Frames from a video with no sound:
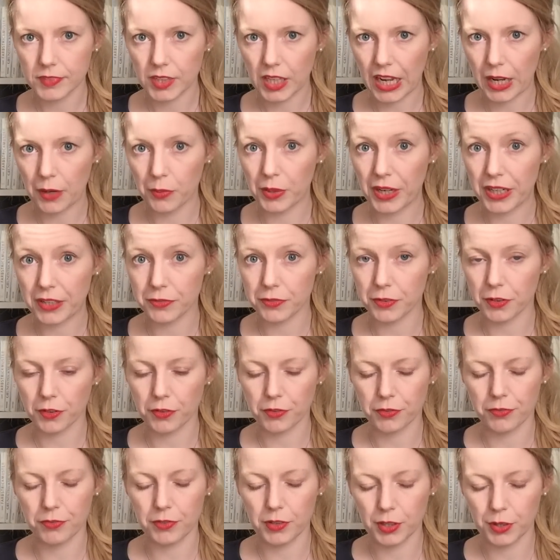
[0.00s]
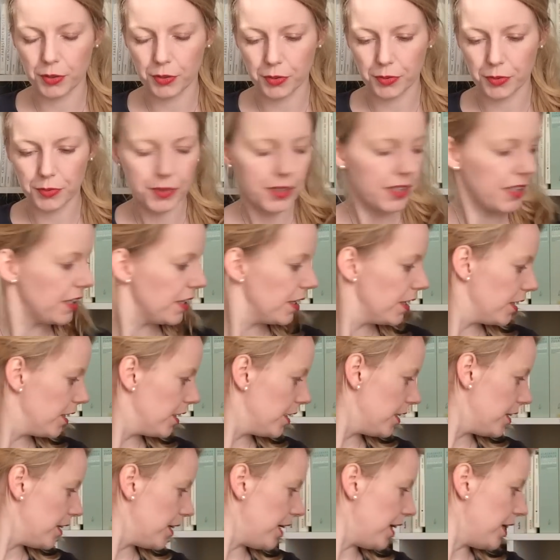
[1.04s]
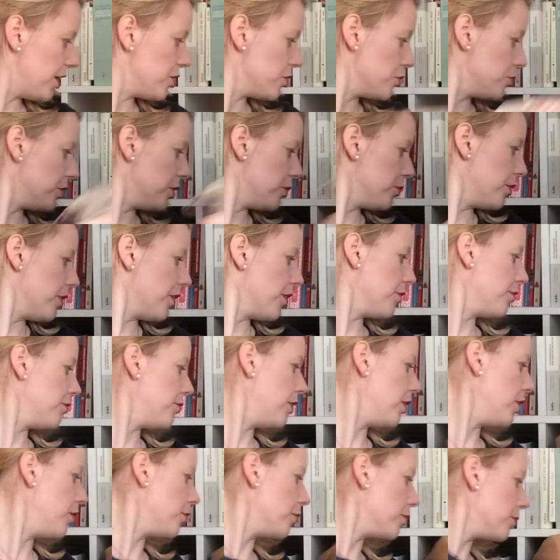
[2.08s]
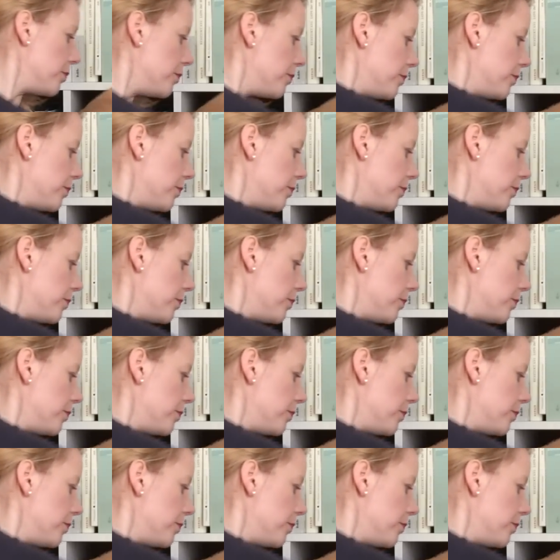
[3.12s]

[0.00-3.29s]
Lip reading: I wait for the flow and do it with the flow.